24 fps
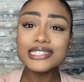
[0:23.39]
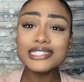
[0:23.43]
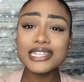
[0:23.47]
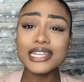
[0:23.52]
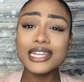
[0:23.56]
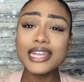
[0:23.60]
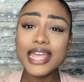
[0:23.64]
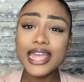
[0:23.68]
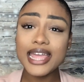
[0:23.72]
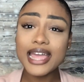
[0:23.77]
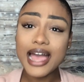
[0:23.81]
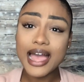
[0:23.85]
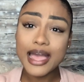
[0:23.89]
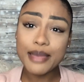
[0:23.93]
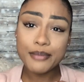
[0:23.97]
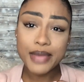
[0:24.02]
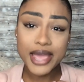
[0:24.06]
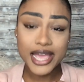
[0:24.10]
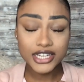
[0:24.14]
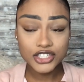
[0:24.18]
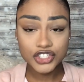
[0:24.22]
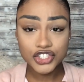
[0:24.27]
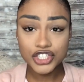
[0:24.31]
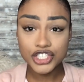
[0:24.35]
Today, I'm
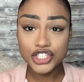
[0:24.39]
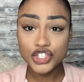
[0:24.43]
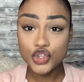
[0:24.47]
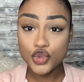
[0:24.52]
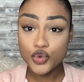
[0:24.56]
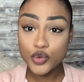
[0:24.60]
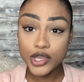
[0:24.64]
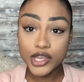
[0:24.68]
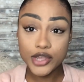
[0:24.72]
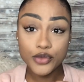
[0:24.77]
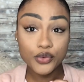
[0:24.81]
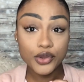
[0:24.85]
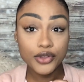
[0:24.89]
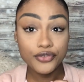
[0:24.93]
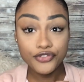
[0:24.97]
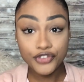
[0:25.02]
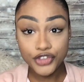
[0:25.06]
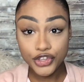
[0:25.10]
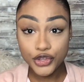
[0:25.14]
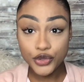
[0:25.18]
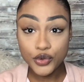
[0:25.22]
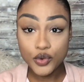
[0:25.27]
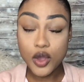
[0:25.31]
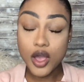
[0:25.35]
actually doing a
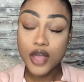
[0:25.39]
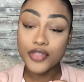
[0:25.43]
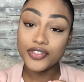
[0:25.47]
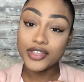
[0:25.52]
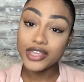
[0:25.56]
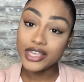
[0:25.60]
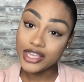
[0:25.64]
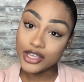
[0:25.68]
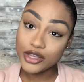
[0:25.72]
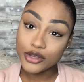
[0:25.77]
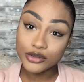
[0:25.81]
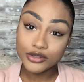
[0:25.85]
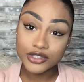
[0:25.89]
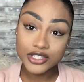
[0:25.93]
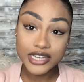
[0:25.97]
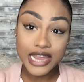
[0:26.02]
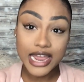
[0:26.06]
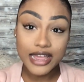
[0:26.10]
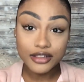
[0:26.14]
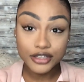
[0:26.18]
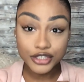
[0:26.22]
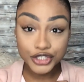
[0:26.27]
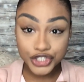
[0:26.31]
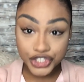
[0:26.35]
review on the Eco
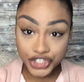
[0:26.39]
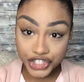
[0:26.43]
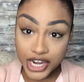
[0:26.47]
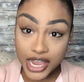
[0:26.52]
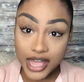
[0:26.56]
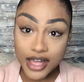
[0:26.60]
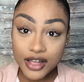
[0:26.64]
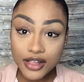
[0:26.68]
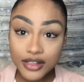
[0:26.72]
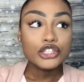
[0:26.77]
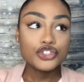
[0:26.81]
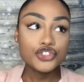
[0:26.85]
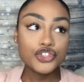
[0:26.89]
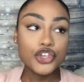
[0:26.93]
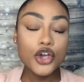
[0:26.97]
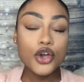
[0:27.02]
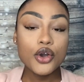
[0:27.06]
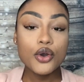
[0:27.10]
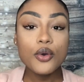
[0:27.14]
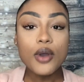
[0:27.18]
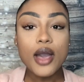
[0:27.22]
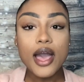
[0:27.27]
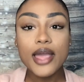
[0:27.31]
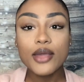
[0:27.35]
Styler gel.
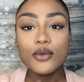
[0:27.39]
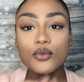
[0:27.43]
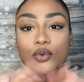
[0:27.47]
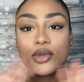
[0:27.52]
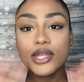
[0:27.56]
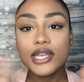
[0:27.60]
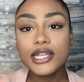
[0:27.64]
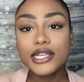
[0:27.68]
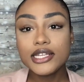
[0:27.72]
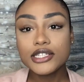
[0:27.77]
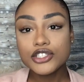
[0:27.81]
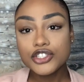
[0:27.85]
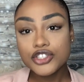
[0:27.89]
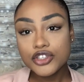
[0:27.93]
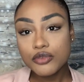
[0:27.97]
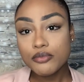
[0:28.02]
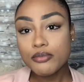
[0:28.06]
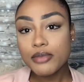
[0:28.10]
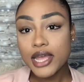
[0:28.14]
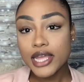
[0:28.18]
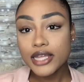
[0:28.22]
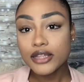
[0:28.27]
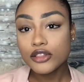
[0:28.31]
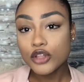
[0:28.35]
So I went into
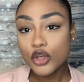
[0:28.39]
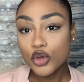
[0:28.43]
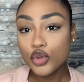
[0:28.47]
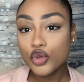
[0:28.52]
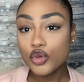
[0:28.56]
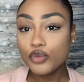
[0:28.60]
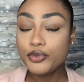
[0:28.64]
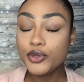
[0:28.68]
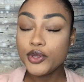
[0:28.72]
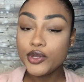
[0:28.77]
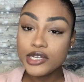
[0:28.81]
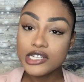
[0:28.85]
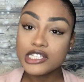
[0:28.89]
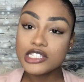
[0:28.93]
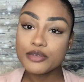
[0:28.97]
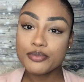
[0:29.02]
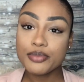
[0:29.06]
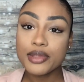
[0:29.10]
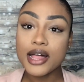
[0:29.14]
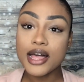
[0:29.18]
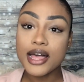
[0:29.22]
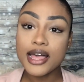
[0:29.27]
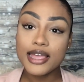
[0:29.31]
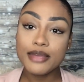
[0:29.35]
my local beauty
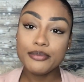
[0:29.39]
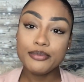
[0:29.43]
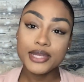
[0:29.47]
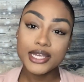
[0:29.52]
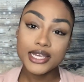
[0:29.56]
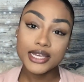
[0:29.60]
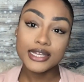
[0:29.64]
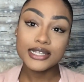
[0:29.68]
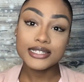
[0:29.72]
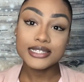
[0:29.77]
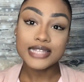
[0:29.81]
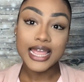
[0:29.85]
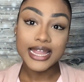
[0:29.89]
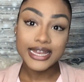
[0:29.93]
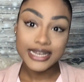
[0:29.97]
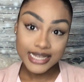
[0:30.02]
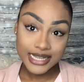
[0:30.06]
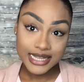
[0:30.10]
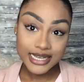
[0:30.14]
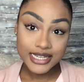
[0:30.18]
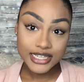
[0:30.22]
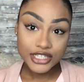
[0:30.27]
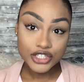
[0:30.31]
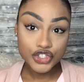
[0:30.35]
supply because I
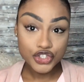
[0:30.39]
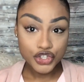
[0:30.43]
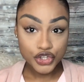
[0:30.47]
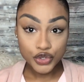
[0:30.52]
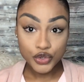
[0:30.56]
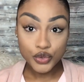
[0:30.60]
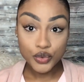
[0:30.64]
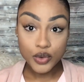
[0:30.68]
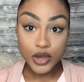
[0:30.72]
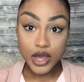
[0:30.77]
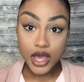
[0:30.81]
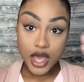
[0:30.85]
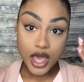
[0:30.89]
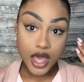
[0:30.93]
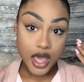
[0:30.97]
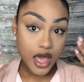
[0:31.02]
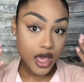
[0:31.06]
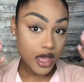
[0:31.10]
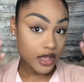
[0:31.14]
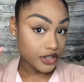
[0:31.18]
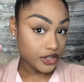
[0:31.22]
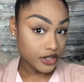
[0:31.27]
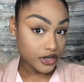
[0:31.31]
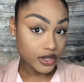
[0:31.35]
needed to,
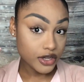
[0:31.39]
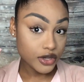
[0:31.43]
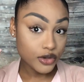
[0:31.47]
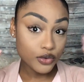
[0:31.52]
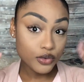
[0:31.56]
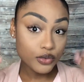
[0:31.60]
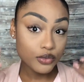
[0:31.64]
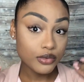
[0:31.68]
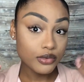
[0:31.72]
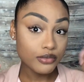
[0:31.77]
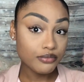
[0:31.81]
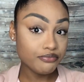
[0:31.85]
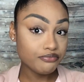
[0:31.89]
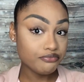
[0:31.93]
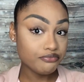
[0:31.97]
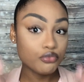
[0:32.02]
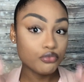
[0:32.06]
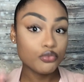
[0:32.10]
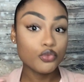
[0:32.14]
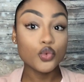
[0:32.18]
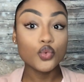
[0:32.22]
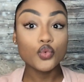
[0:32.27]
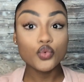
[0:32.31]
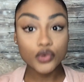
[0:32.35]
you know,
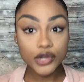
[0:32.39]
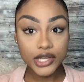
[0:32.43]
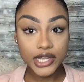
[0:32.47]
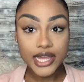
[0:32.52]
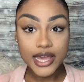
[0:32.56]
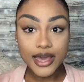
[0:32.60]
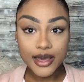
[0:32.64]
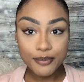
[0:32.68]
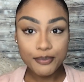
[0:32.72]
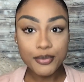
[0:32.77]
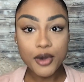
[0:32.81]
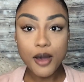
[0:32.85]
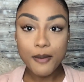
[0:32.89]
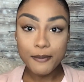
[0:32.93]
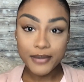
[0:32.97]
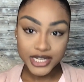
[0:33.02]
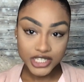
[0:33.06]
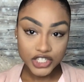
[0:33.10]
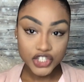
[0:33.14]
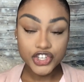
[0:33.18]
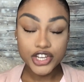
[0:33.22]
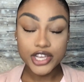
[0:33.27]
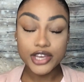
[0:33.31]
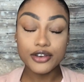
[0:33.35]
re-up on
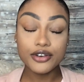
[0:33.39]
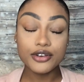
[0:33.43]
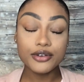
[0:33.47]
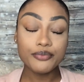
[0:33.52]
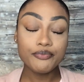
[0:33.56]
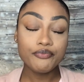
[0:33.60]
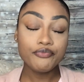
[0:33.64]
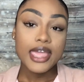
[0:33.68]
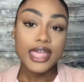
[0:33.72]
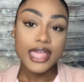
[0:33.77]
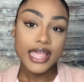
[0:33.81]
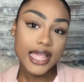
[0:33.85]
my gel.